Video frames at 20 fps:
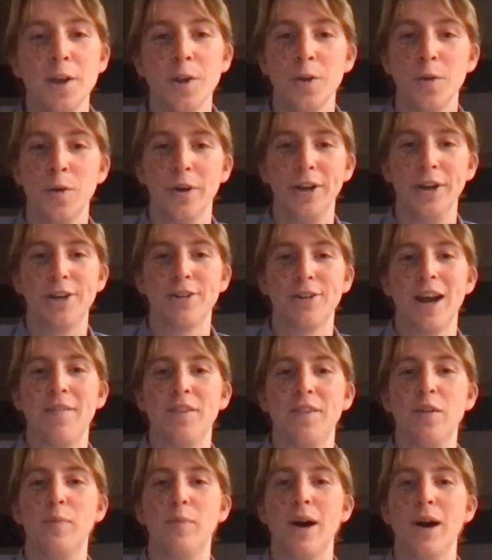where he
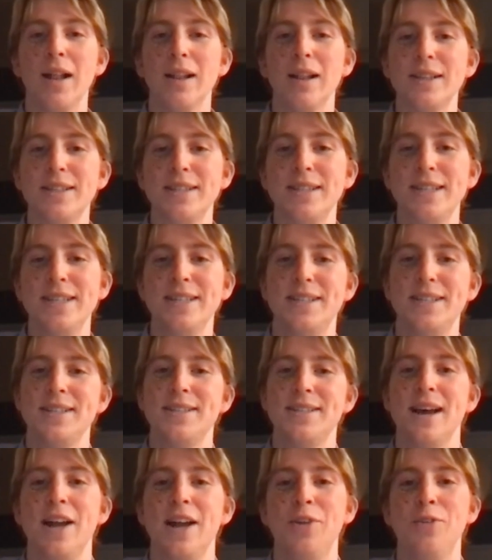crafted policies
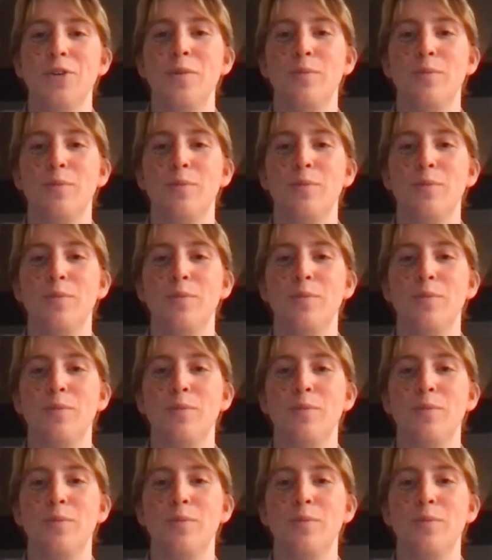designed to